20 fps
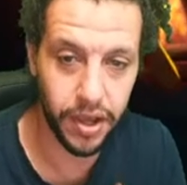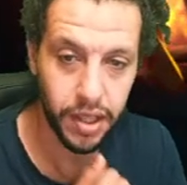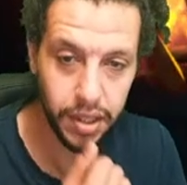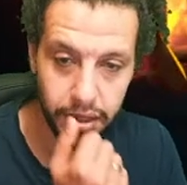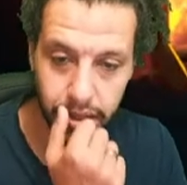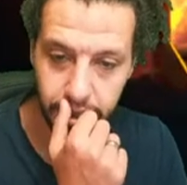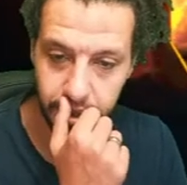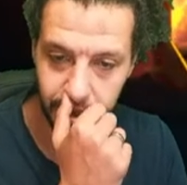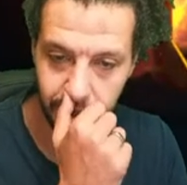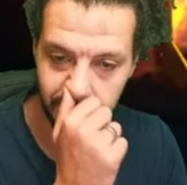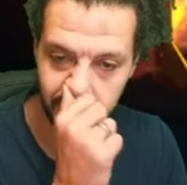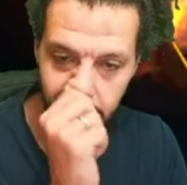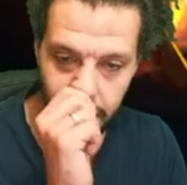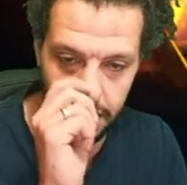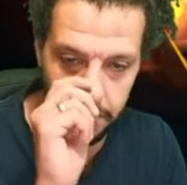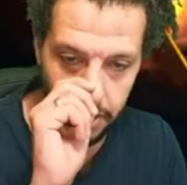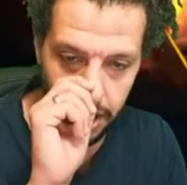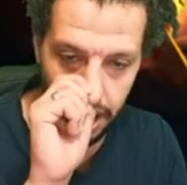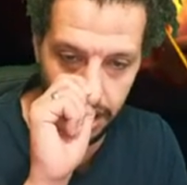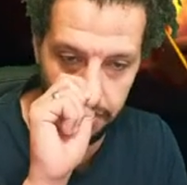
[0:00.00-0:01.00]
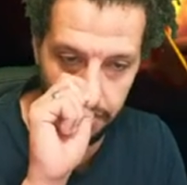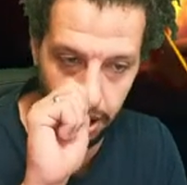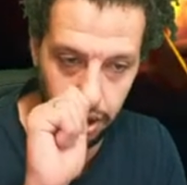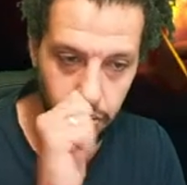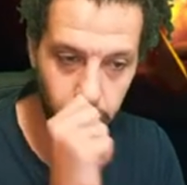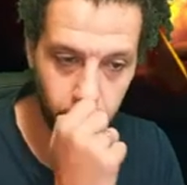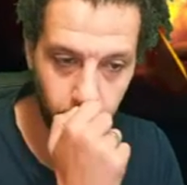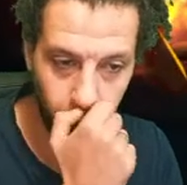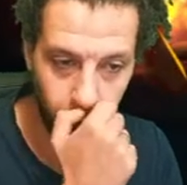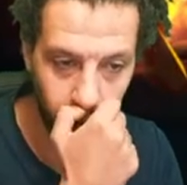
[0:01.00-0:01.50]
Yeah, this is the thing about it,
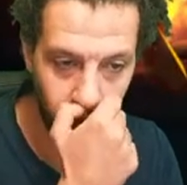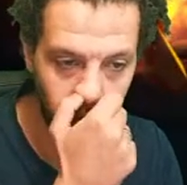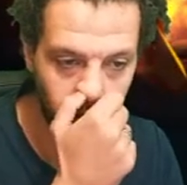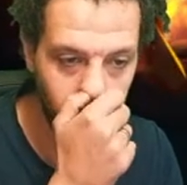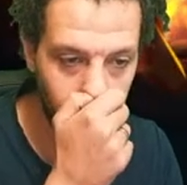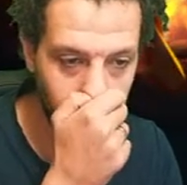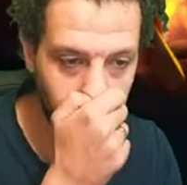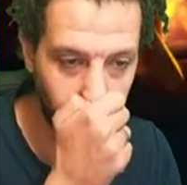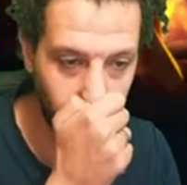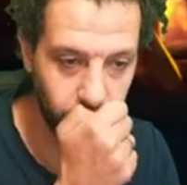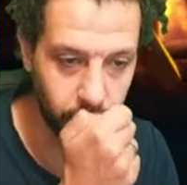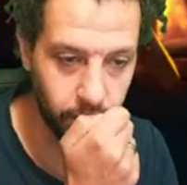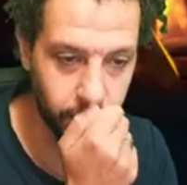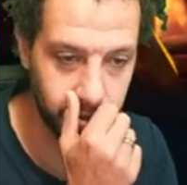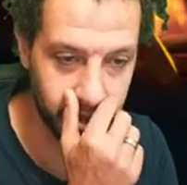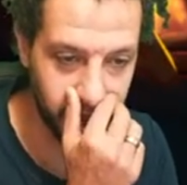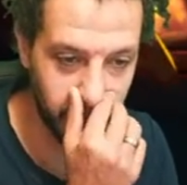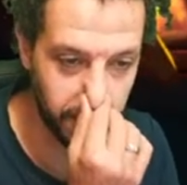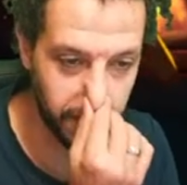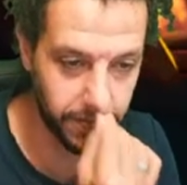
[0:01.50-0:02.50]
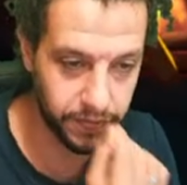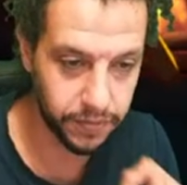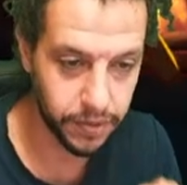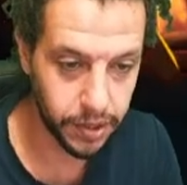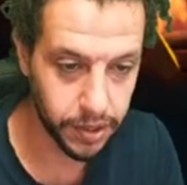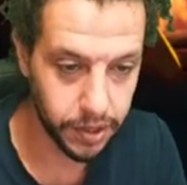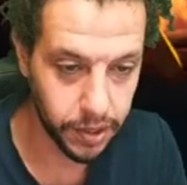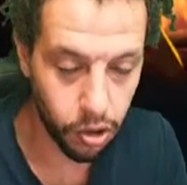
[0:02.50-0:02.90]
but who, who does it himself?